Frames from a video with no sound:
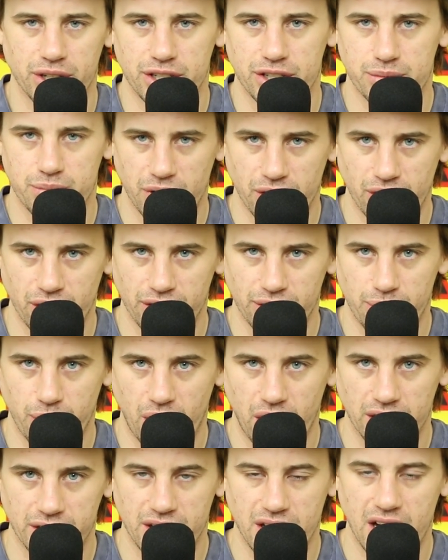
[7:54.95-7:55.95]
He's been on the
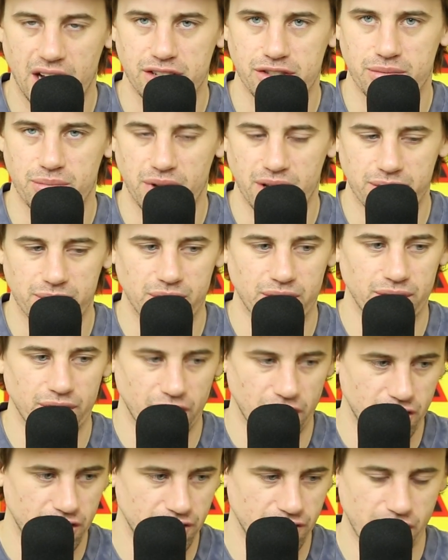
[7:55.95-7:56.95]
podcast. Maybe you
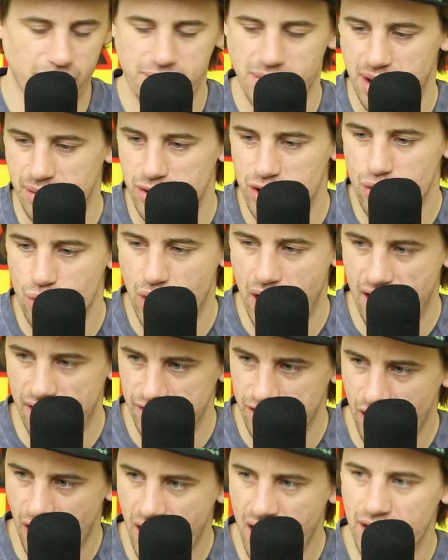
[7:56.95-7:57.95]
heard of him. Maybe you have
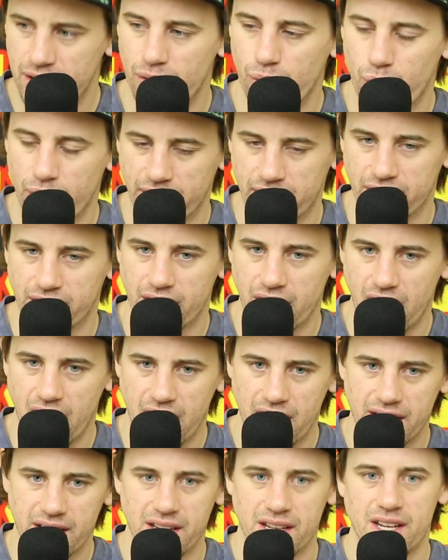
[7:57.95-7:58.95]
not. Wicked
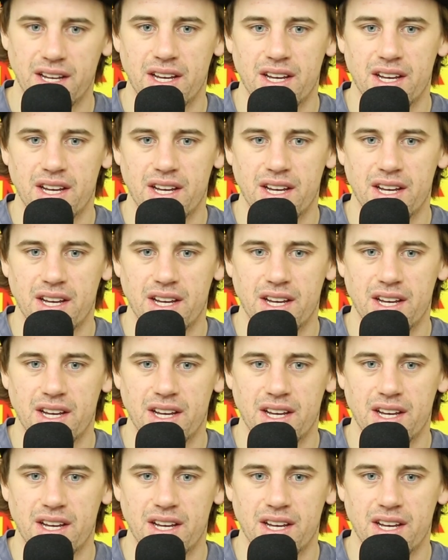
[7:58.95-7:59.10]
guy.